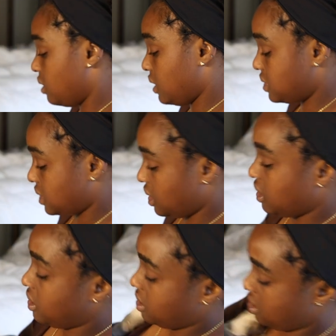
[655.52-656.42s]
let's
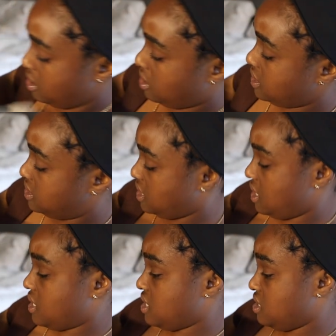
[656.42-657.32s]

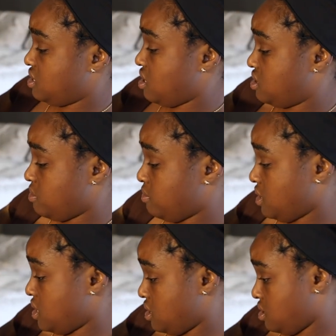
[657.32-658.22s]
see. I just saw some
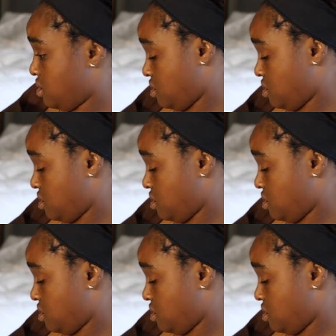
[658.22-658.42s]
blood.